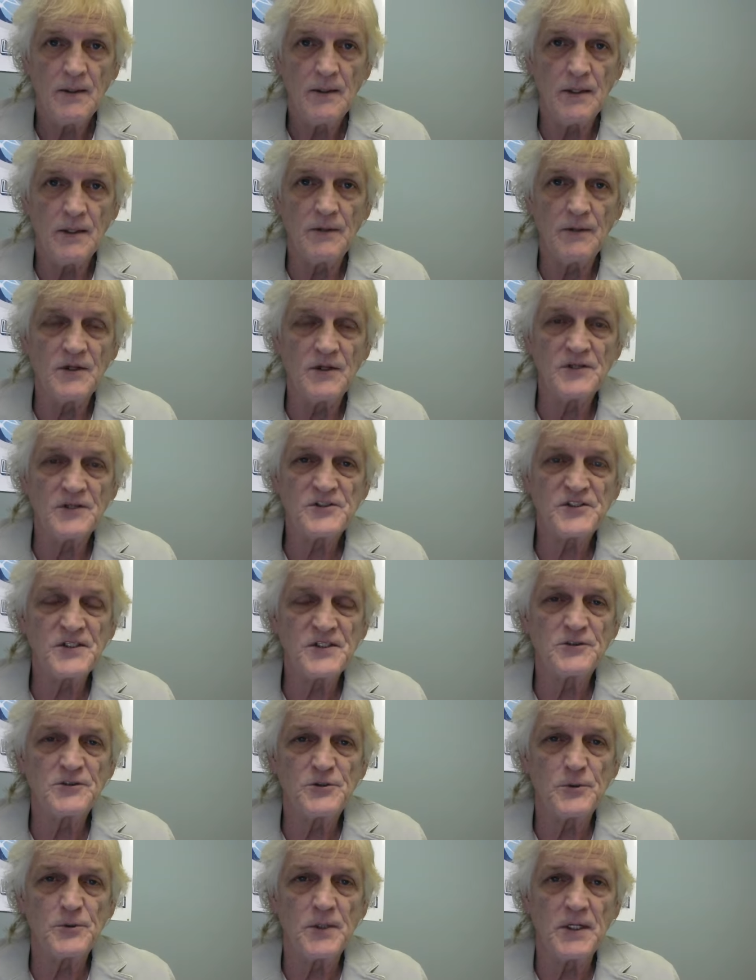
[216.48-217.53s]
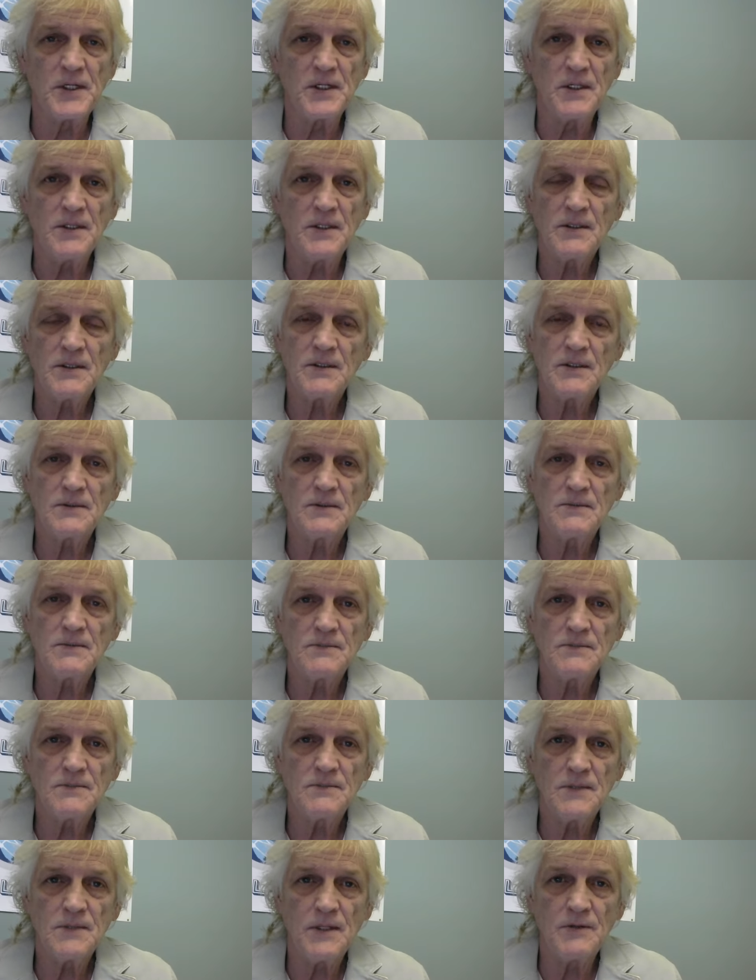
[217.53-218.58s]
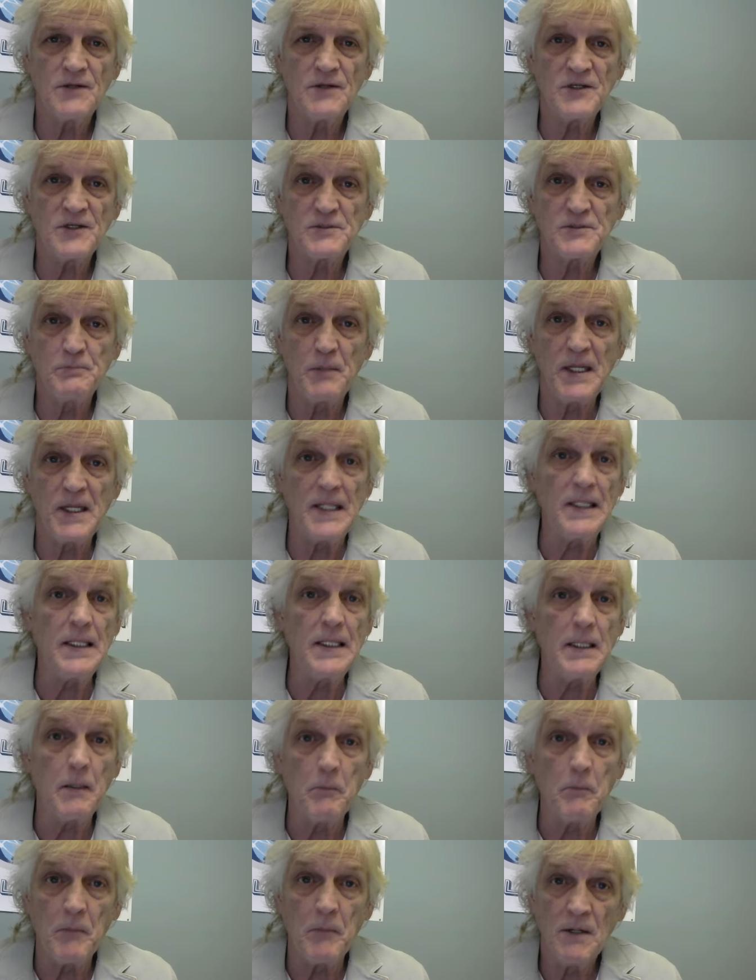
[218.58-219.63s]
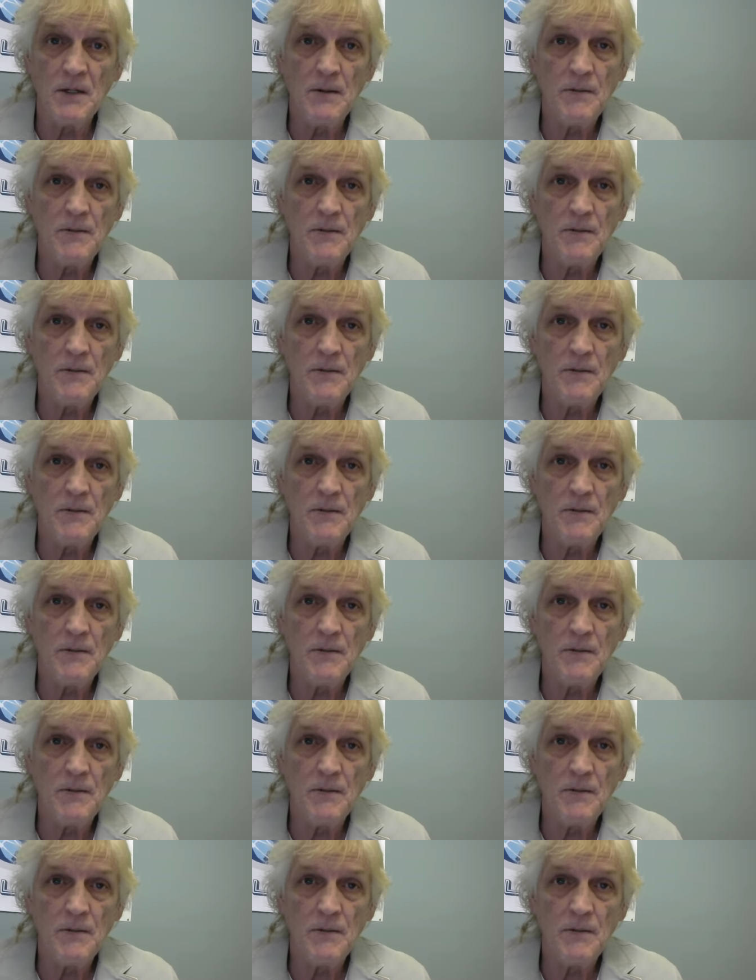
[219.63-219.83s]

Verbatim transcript: in this century, in this medium.